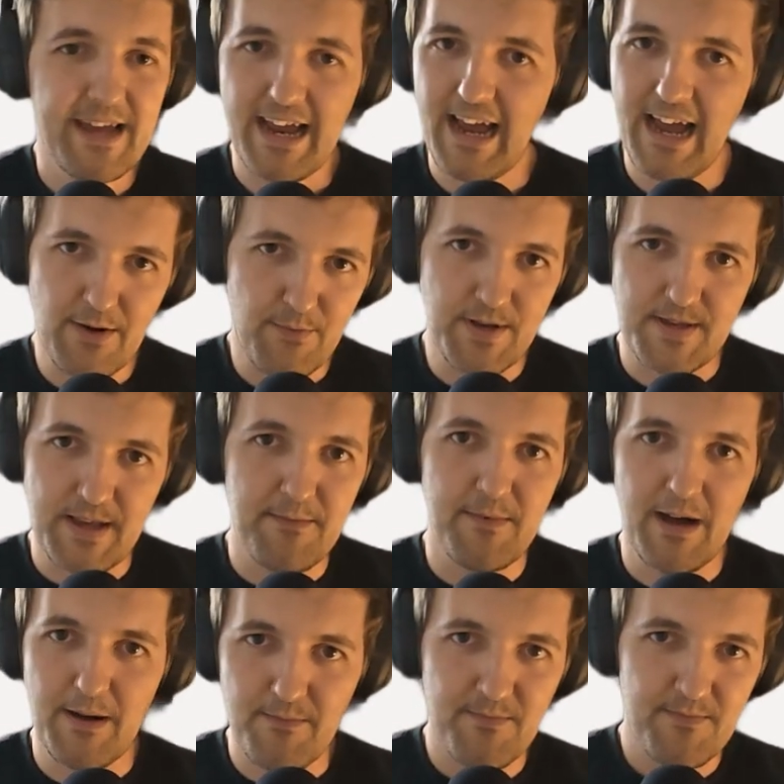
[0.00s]
Anyways,
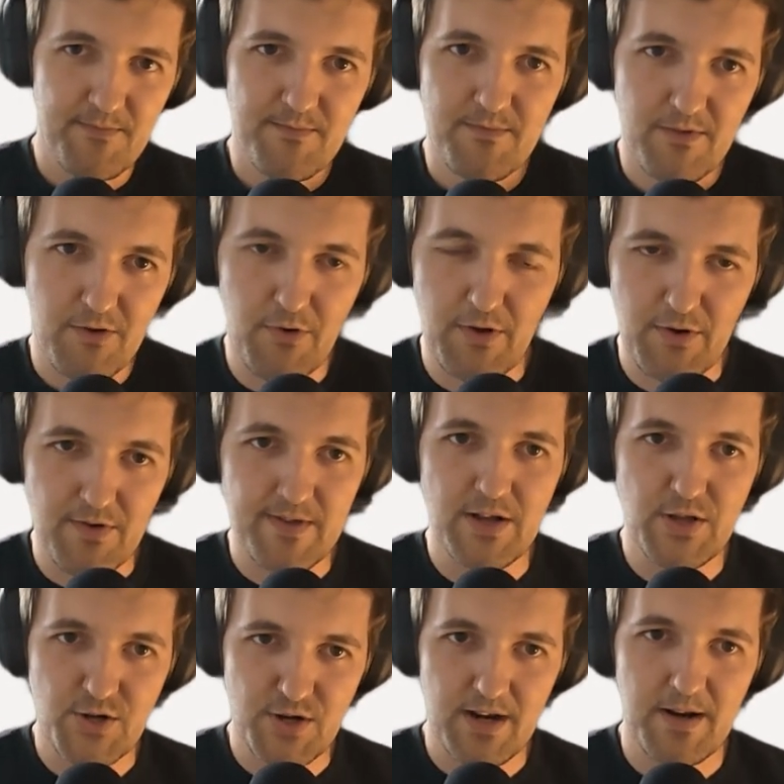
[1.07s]
I'm going on a
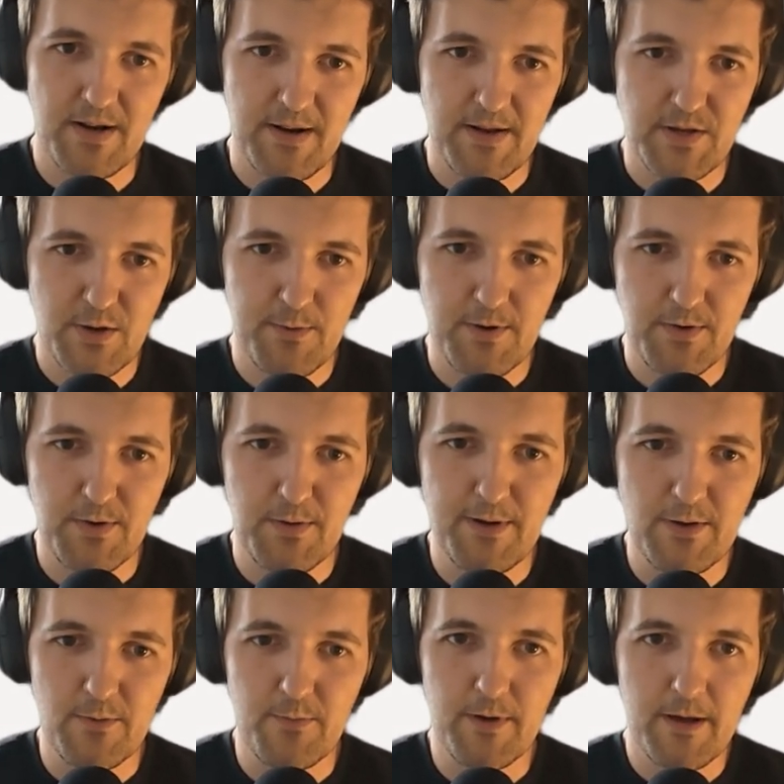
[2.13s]
tangent. Let's go back to the main
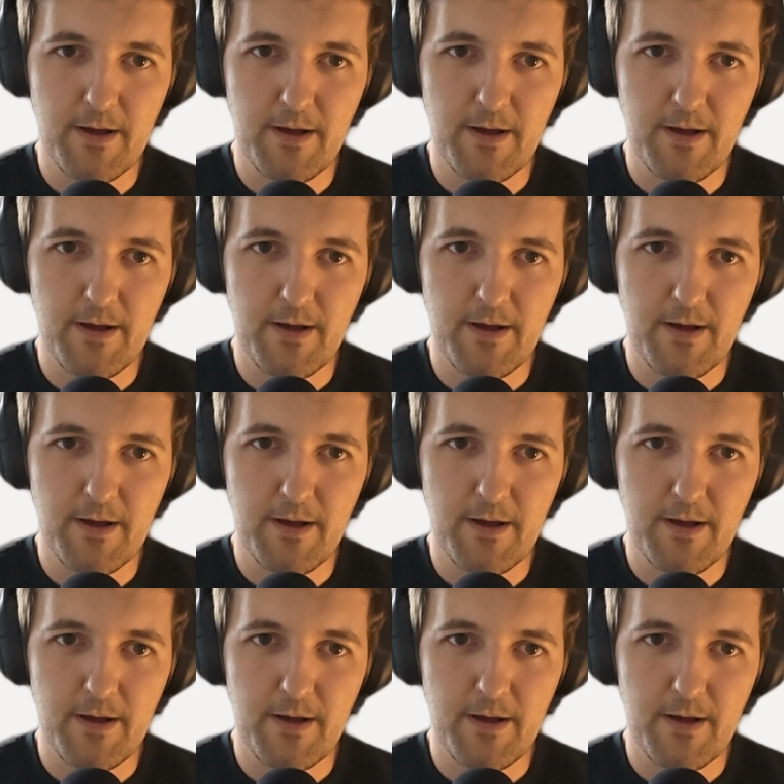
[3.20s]
topic.